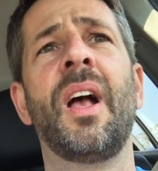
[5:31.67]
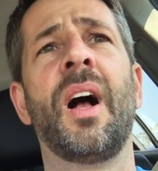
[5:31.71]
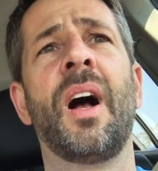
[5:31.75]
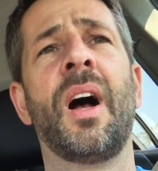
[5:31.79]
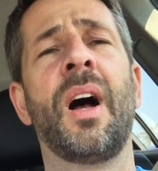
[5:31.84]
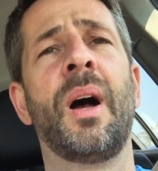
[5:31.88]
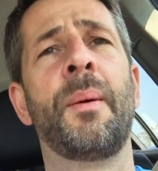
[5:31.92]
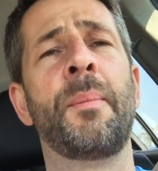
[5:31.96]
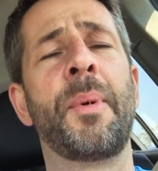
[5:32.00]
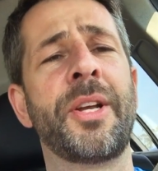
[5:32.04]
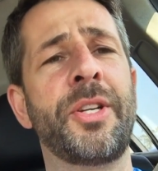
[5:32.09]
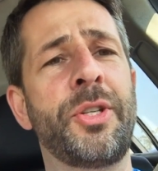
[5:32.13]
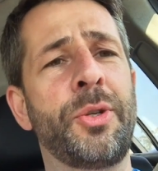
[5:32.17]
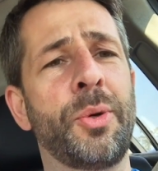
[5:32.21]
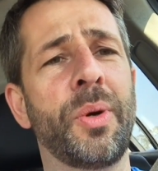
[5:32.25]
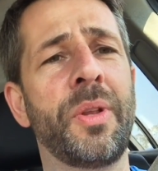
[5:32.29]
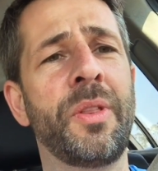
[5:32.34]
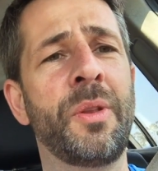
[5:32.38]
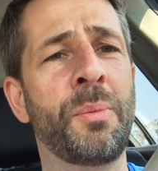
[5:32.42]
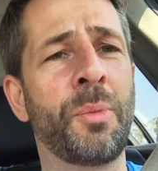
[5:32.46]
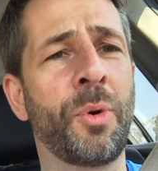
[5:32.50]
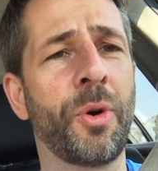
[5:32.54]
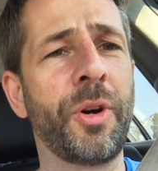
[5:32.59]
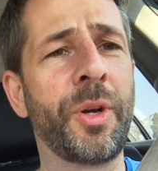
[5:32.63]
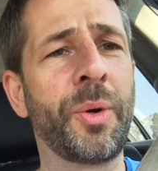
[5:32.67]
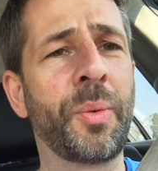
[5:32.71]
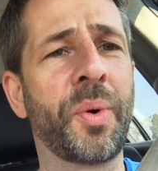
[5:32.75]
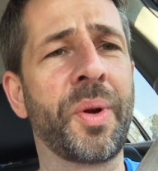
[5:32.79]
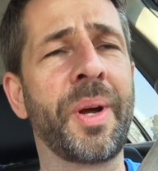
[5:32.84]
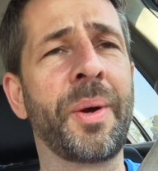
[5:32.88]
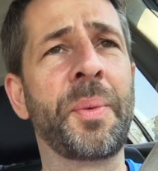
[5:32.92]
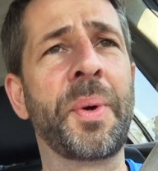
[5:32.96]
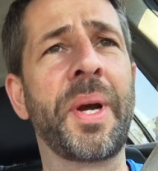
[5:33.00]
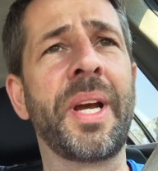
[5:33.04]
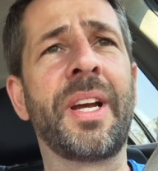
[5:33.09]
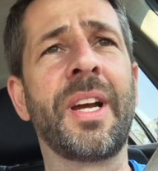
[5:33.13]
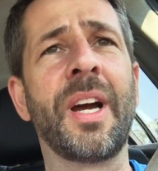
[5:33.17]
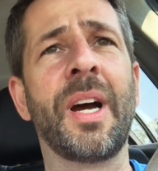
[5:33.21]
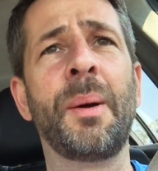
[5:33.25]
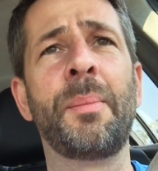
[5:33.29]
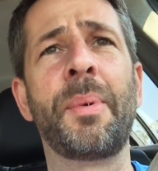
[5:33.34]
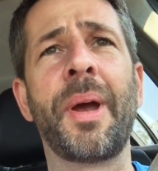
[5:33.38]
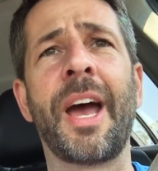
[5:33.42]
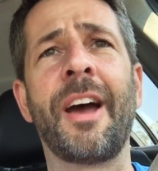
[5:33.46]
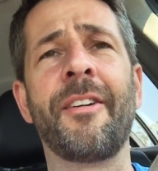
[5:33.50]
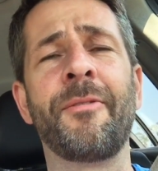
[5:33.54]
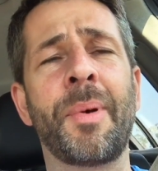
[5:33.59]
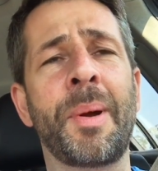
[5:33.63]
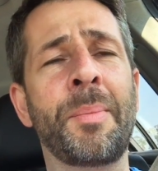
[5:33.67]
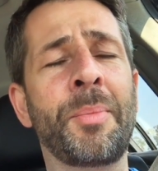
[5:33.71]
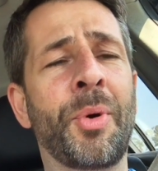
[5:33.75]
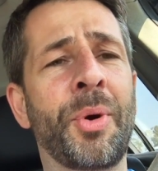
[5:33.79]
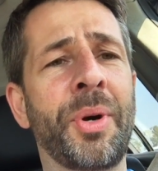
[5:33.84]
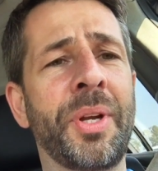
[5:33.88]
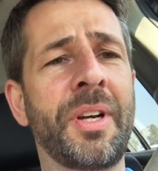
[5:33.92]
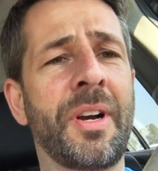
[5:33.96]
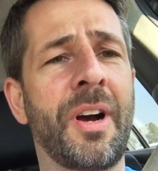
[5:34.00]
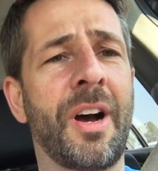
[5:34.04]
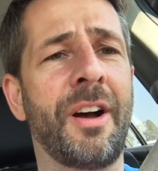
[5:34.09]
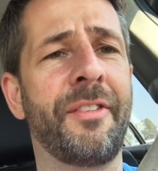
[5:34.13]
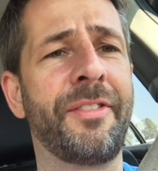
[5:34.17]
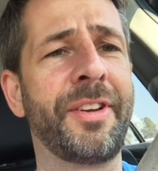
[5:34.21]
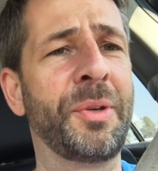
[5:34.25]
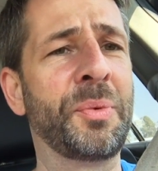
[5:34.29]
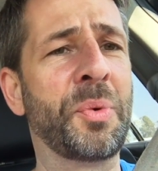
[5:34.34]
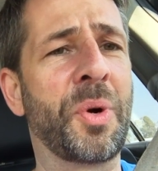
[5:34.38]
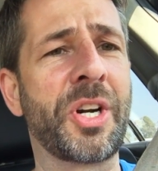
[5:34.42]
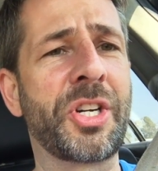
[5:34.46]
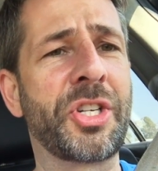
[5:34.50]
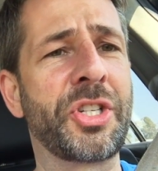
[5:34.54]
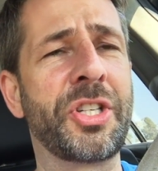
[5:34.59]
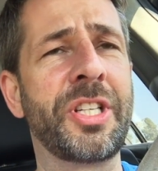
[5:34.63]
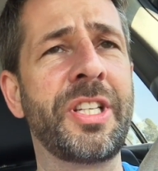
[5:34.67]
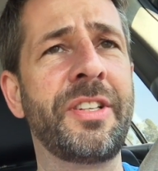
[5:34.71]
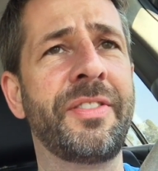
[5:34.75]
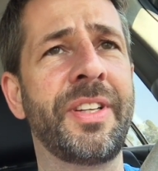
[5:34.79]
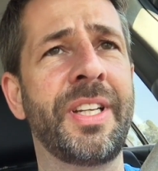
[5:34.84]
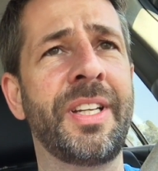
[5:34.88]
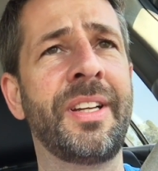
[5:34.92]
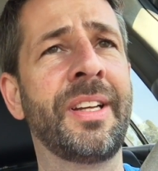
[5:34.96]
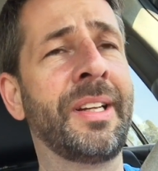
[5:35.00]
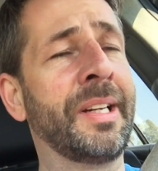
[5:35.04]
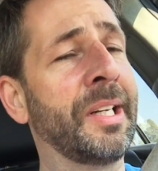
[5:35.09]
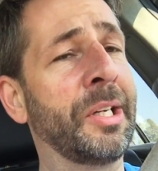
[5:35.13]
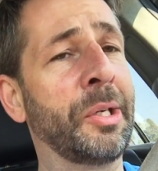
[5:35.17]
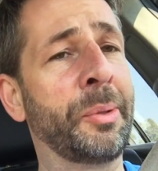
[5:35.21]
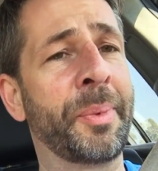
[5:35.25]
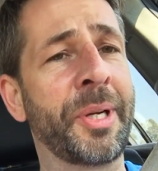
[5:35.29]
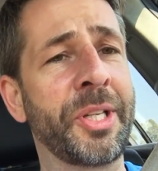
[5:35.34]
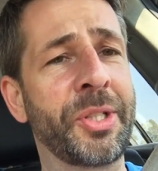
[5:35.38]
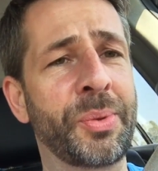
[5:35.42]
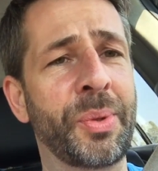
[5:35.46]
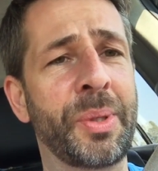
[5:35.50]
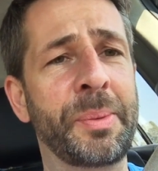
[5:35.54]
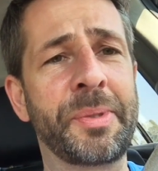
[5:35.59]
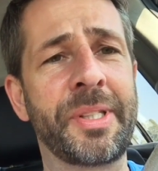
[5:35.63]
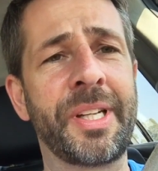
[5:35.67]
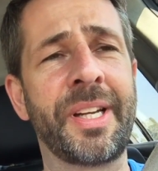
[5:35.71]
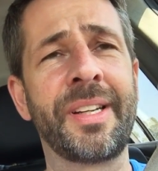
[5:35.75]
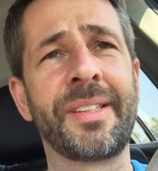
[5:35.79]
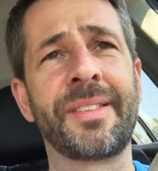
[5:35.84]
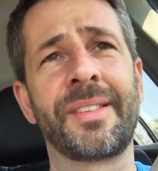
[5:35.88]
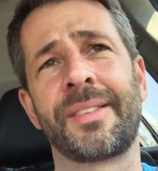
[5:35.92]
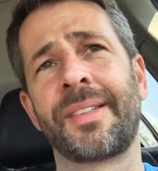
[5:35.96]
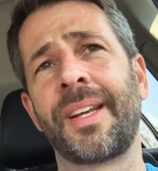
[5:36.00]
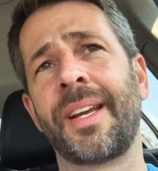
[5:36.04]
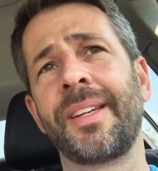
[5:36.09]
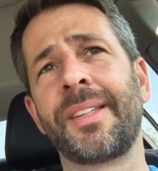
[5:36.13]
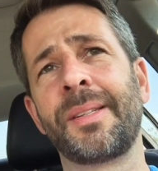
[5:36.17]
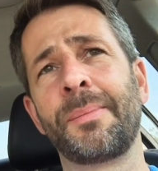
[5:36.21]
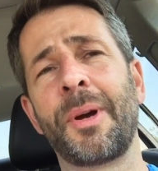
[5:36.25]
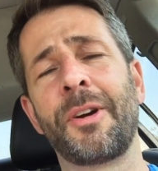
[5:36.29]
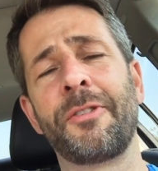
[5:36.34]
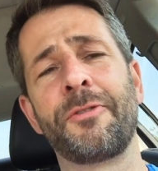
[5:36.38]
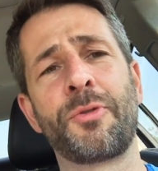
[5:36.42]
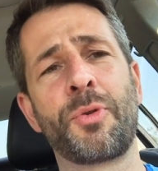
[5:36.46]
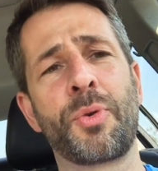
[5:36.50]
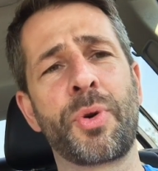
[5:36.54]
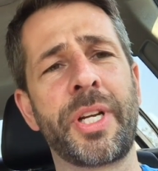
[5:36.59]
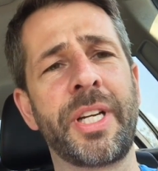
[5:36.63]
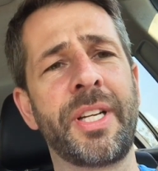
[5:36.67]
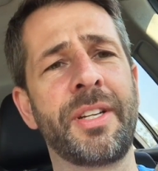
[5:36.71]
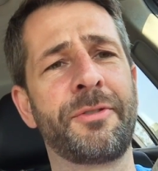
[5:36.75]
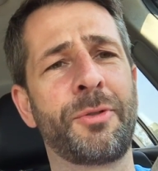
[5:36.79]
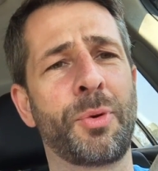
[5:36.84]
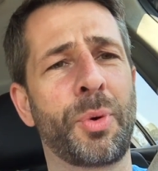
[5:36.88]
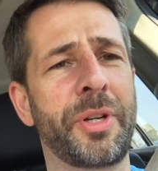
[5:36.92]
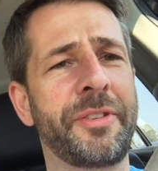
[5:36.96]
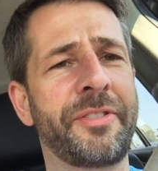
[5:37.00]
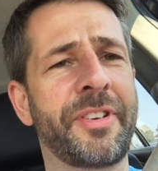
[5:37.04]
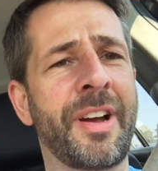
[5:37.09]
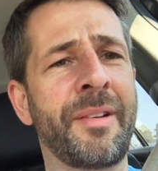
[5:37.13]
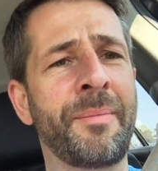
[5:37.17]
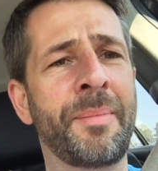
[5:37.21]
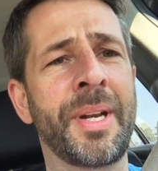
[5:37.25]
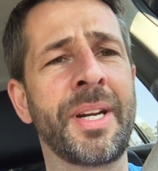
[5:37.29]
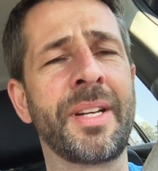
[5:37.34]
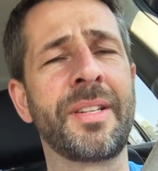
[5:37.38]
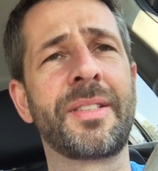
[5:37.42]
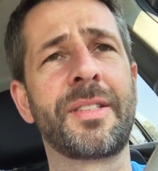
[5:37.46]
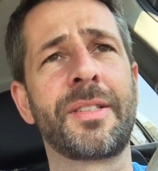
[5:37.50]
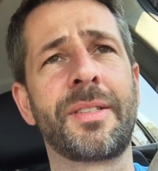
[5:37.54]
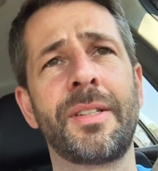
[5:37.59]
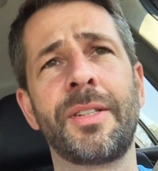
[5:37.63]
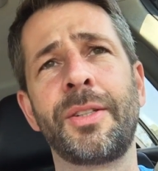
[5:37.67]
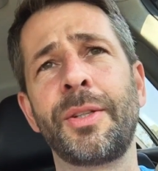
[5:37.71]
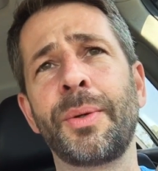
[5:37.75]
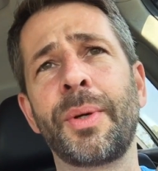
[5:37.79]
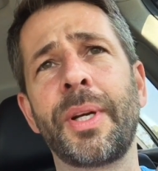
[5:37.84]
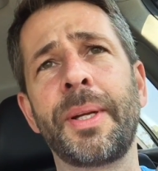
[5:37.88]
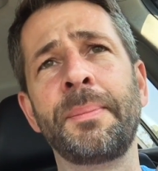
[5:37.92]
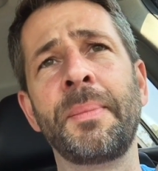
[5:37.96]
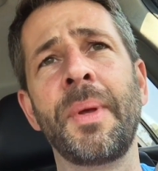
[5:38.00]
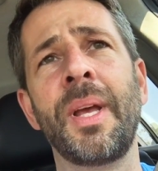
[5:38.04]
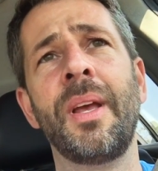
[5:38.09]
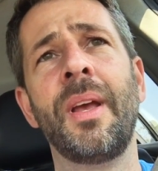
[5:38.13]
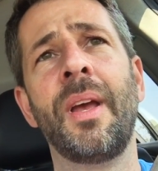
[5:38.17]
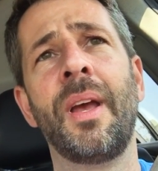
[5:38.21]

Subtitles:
I do it in the morning when I wake up, have my morning coffee, watch TV, and enter my sweepstakes. It takes about 40-45 minutes to do it.